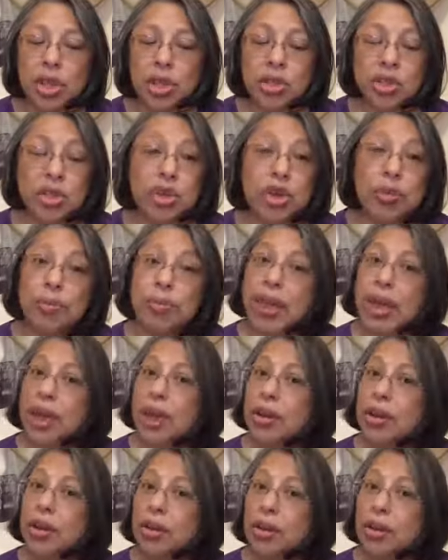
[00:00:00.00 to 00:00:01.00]
So no
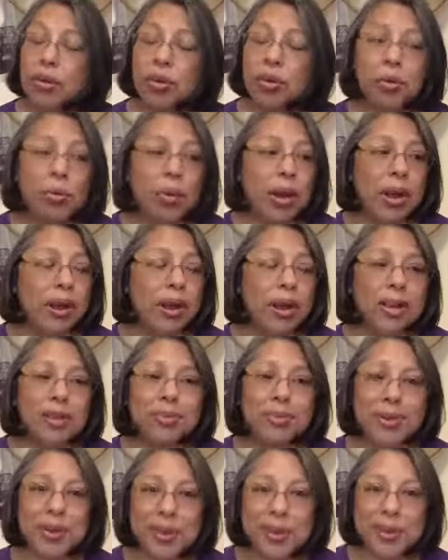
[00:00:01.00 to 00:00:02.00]
matter what
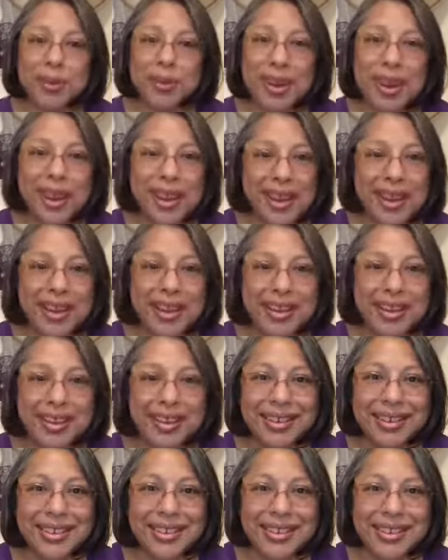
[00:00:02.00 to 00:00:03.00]
comes your way
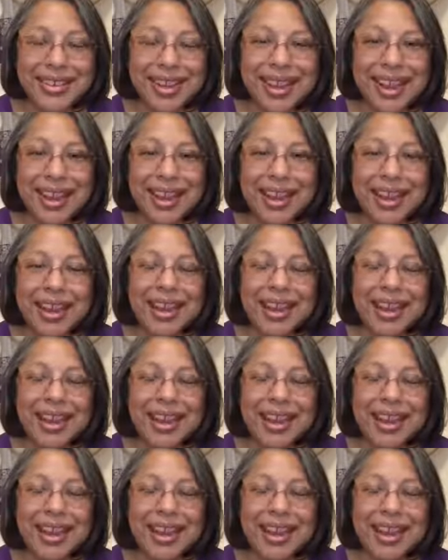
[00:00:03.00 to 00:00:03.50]
today,